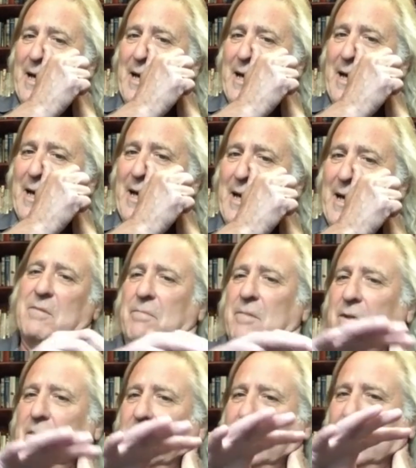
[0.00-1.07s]
I'm
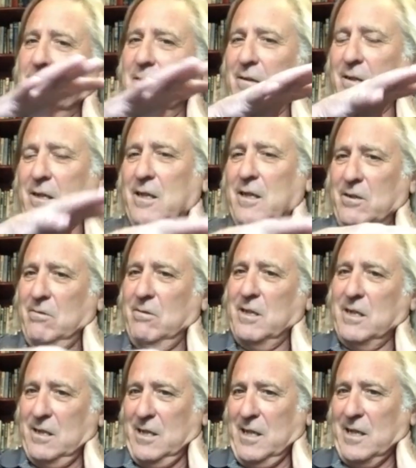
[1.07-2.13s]
looking at doing
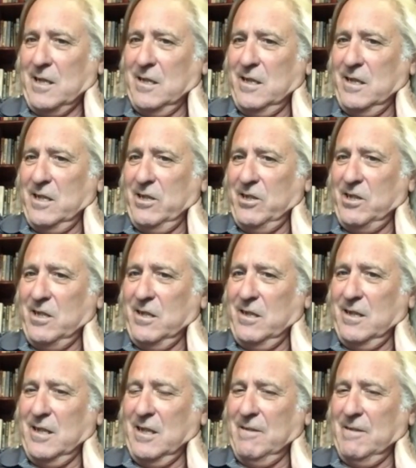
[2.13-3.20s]
a second
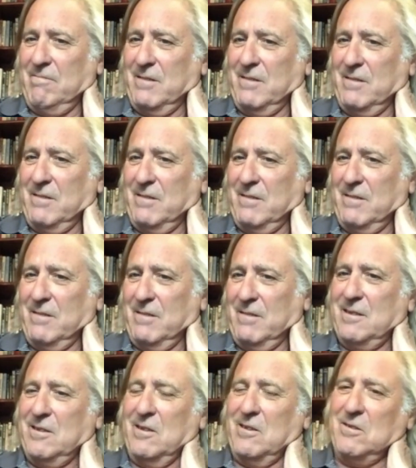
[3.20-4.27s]
edition of that.
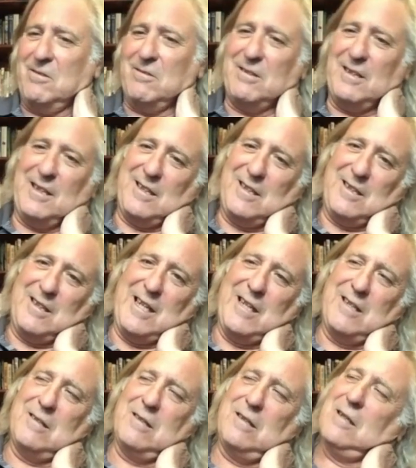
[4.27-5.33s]
So,
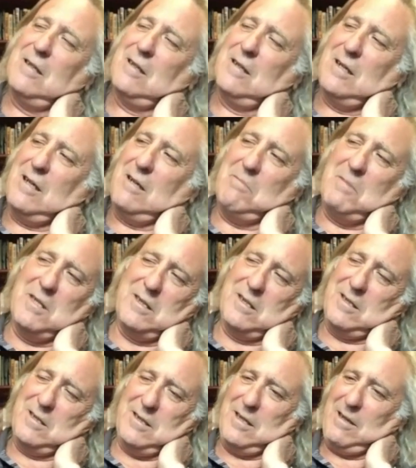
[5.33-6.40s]
and
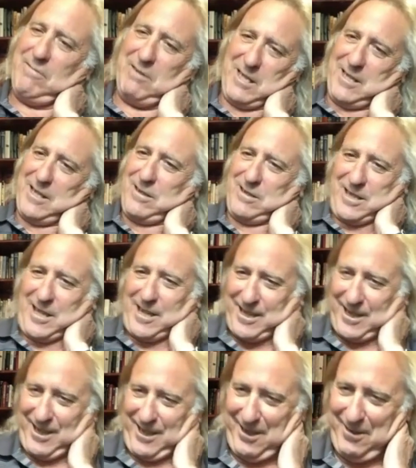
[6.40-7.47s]
amongst everything else I
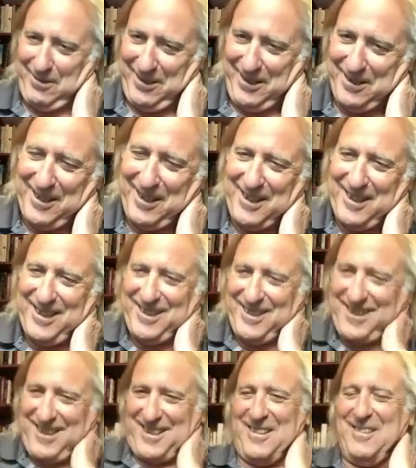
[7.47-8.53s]
got going on,
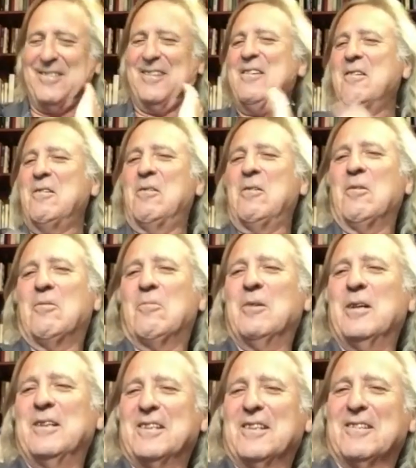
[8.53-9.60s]
so
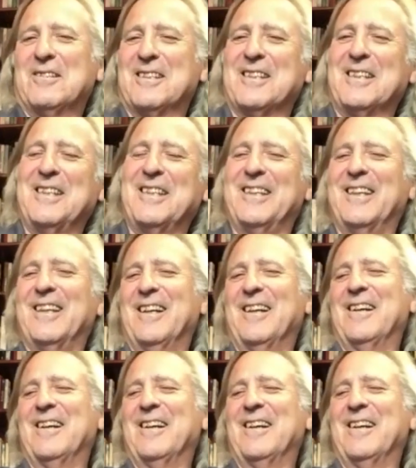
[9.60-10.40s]
we shall see.